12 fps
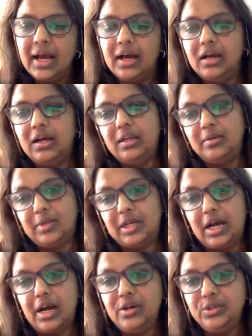
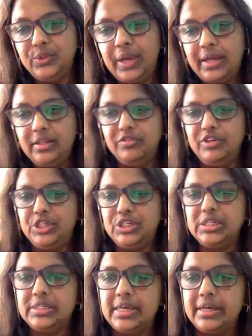How to end the
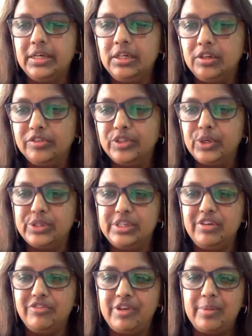vicious cycle of
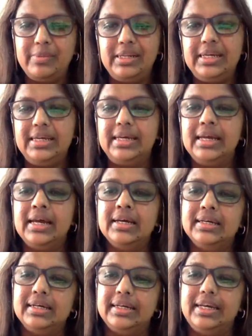toxic family?
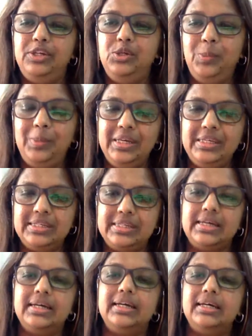Can you please
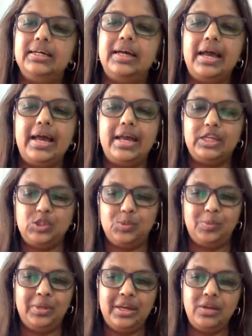
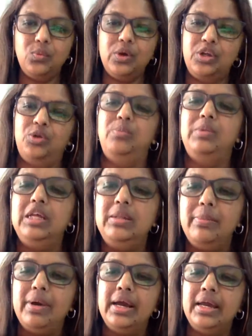explain what you mean
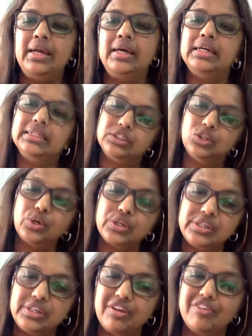by
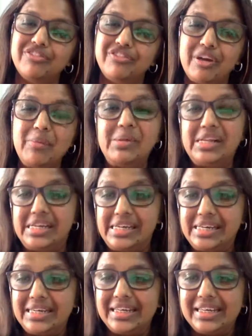toxic family?
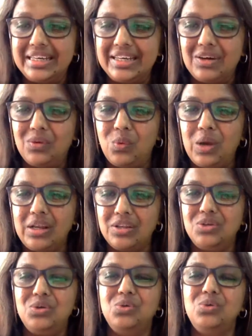What do
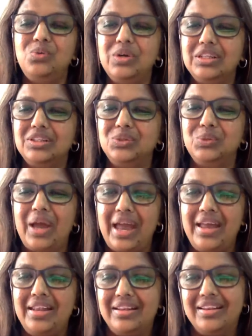you want to
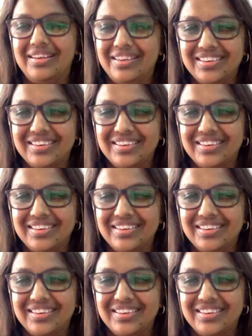end?